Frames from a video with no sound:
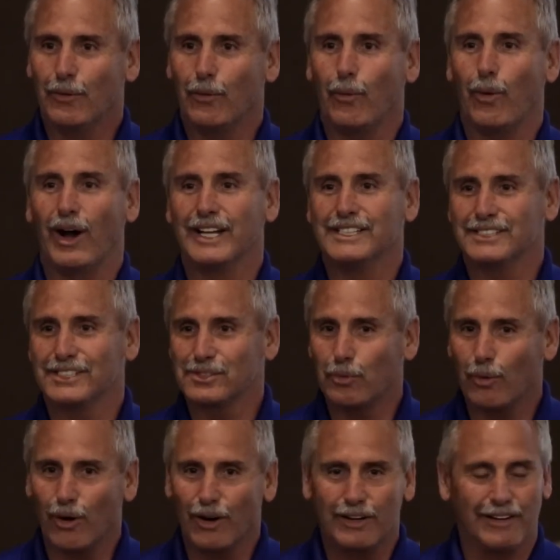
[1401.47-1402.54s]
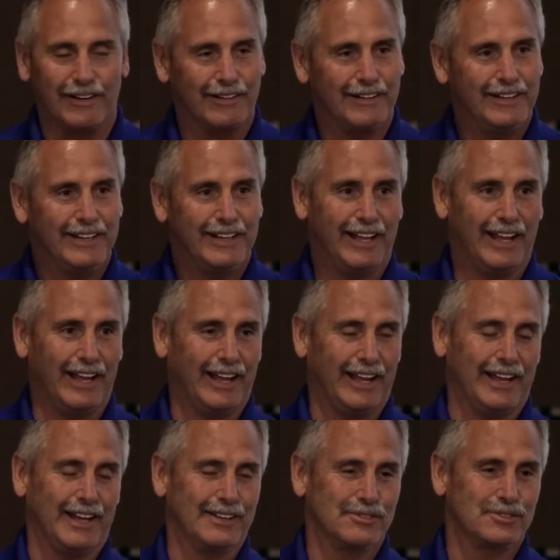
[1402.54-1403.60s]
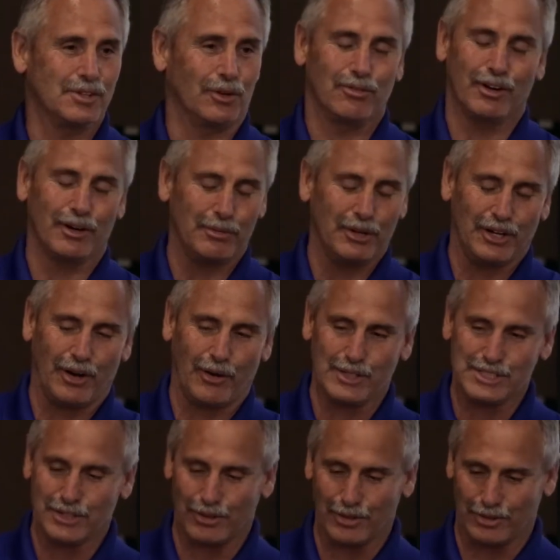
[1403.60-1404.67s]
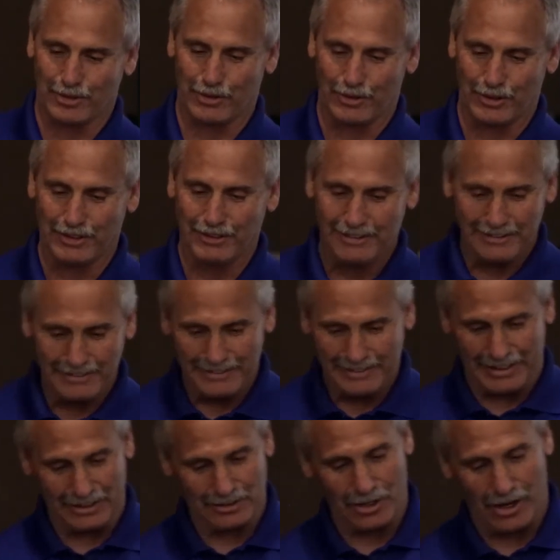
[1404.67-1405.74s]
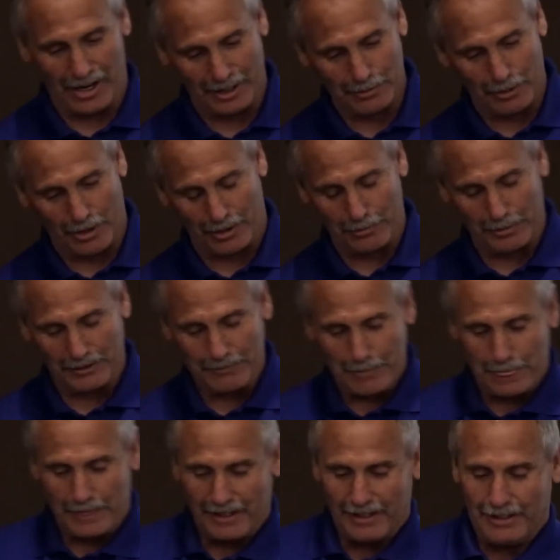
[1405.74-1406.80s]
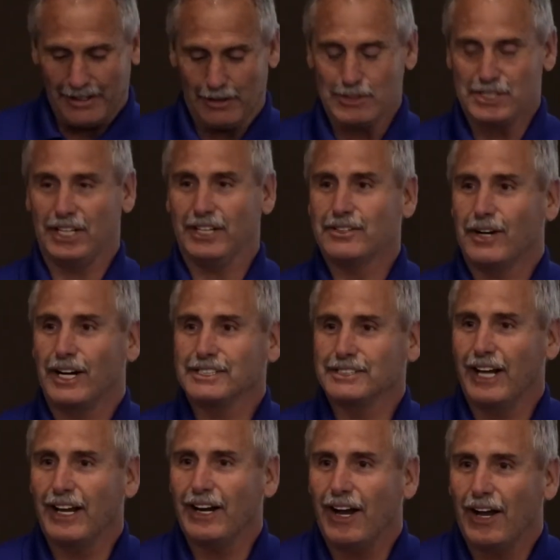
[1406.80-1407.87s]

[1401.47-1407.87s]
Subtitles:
Why is this working? And so Verby would always go through and talk about it. But it was interesting.